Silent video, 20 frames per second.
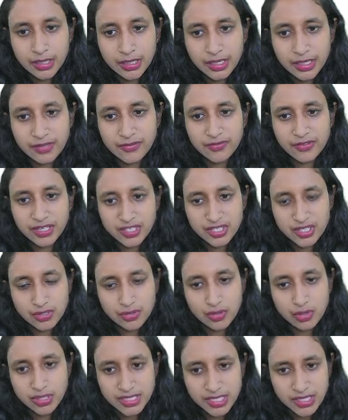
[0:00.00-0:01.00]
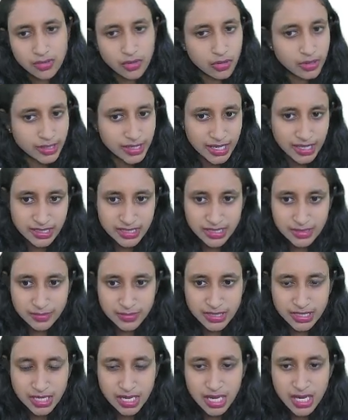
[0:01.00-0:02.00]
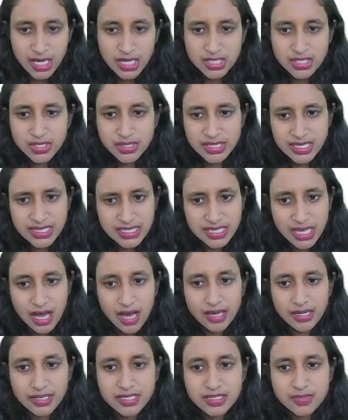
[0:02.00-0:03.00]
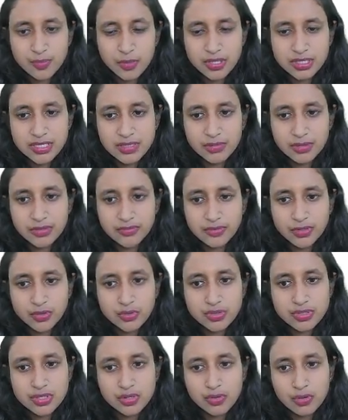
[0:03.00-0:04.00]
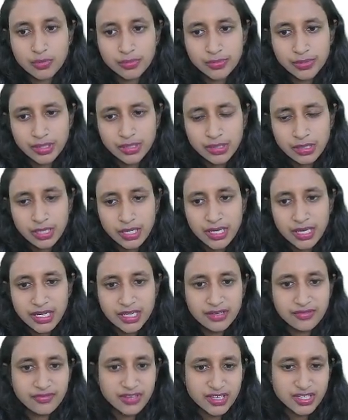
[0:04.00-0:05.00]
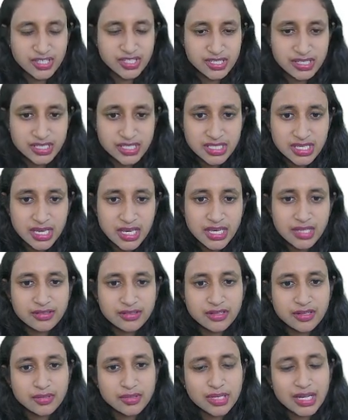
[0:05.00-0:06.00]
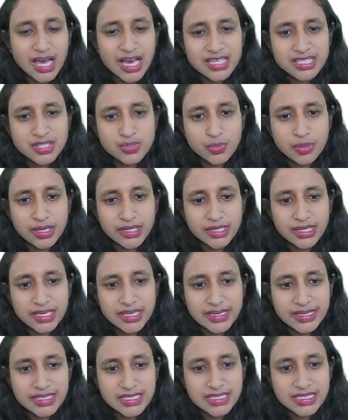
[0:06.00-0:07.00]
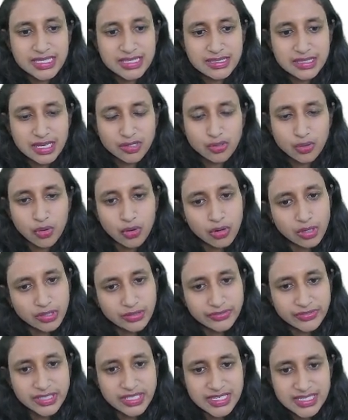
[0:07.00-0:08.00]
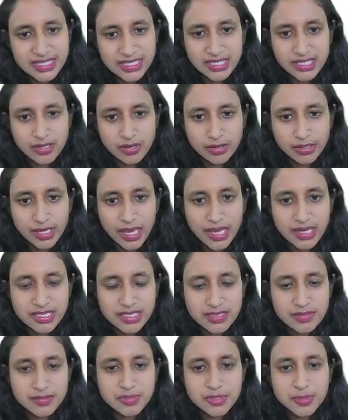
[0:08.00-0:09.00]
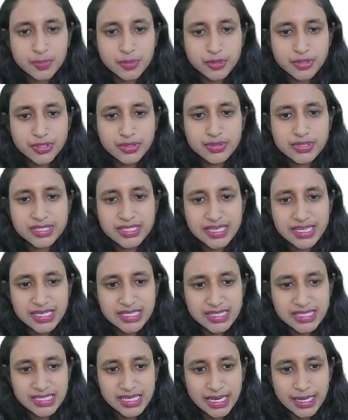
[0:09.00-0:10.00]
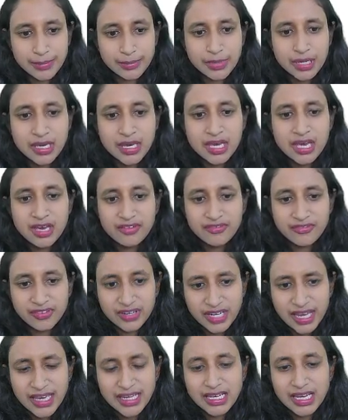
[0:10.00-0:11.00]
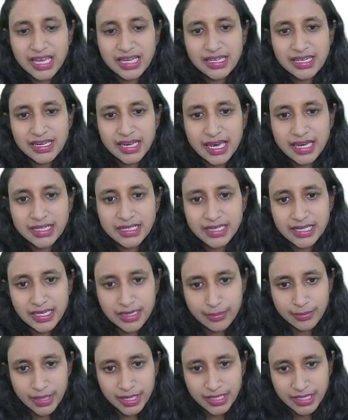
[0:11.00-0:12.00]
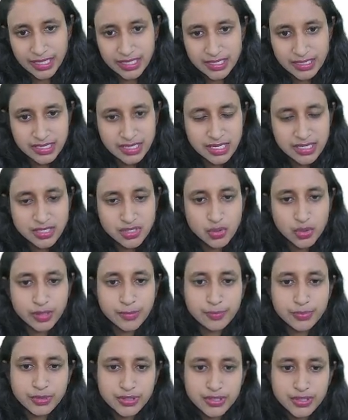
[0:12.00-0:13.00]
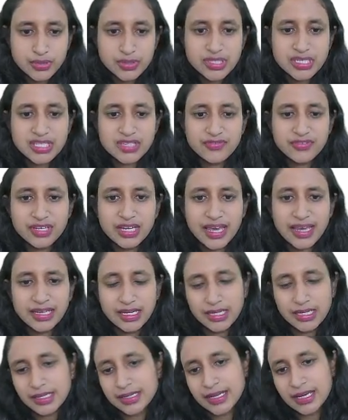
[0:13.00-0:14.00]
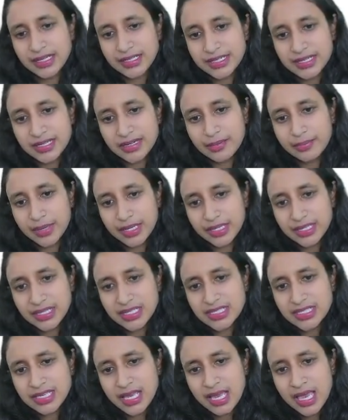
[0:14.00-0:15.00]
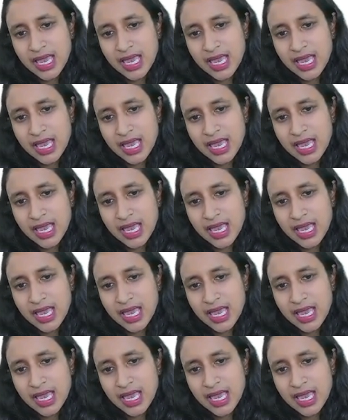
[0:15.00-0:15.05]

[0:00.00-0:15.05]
infection causing organisms. So these are responsible for nosocomial infections. Now the last one is that all of these 3 organisms produce the enzyme phenylalanine deaminase. So it produces phenylalanine deaminase